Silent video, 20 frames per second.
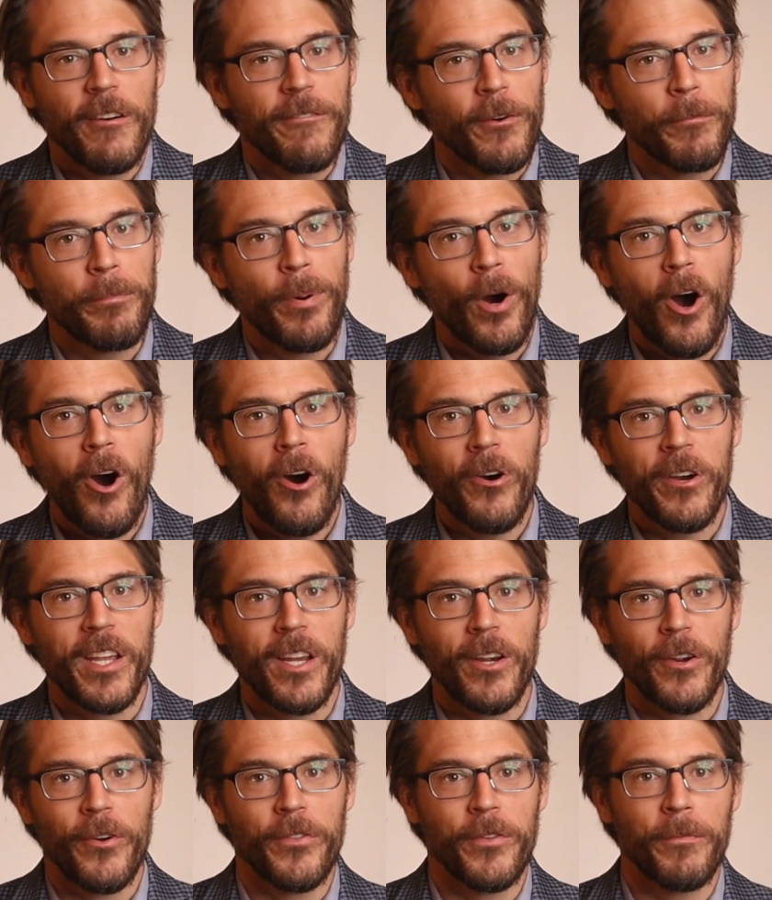For Paul
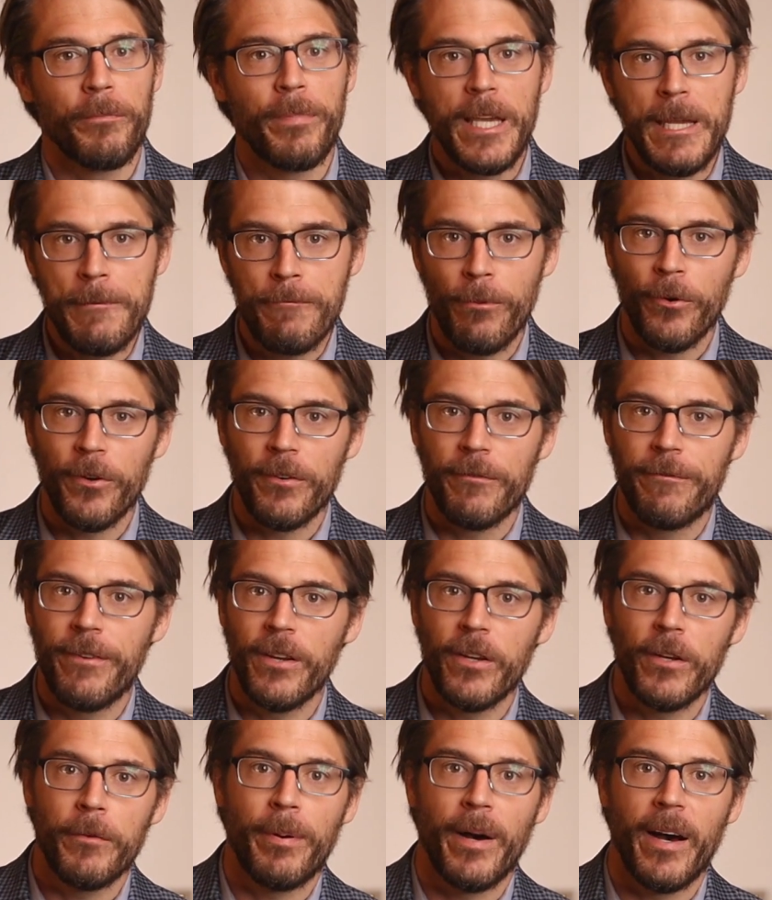here, the people in
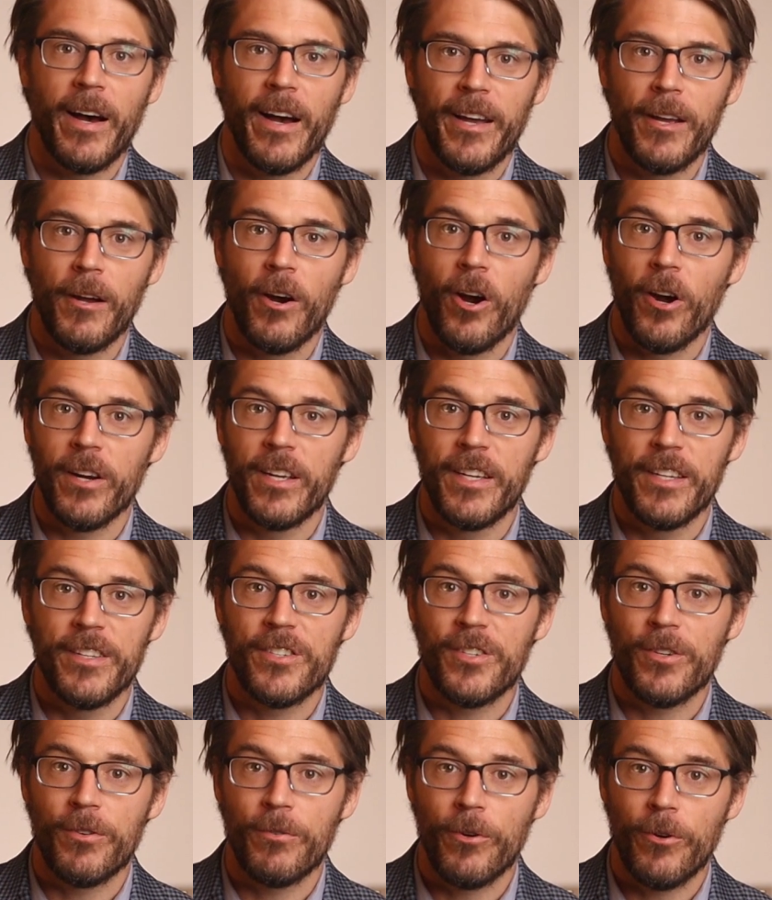Philippi are
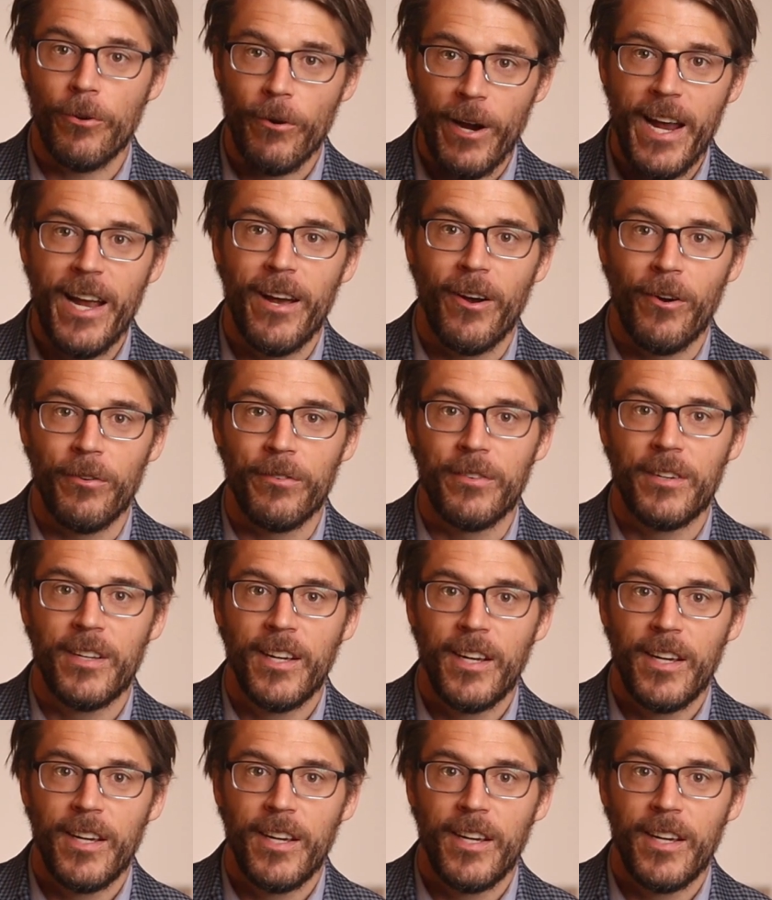his crown,